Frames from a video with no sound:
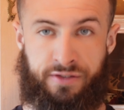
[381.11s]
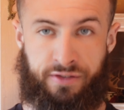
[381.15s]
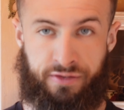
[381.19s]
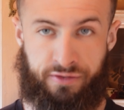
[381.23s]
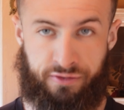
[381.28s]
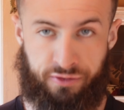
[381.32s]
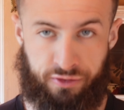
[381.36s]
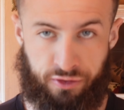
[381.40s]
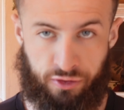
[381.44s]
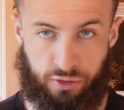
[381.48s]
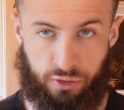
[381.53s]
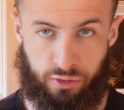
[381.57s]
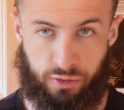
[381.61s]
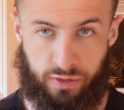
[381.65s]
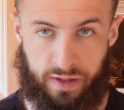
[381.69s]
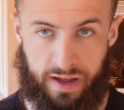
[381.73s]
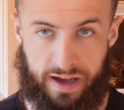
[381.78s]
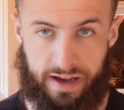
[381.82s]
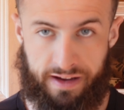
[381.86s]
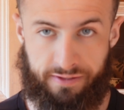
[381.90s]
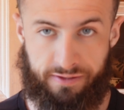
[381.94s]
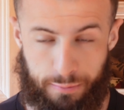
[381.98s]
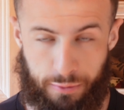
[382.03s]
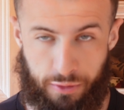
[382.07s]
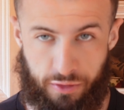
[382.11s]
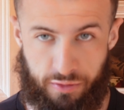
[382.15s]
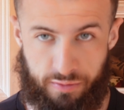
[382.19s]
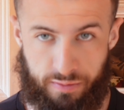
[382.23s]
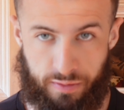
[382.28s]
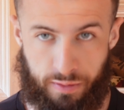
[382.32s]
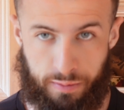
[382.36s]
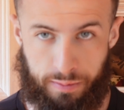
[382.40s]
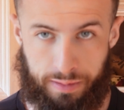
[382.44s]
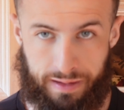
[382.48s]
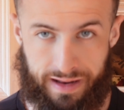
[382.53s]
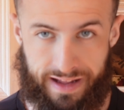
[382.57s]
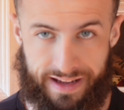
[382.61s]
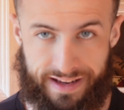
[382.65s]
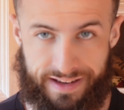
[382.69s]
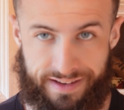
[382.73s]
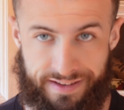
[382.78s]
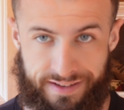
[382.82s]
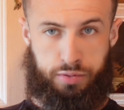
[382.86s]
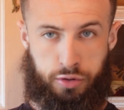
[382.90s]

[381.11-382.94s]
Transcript: through that movement plane,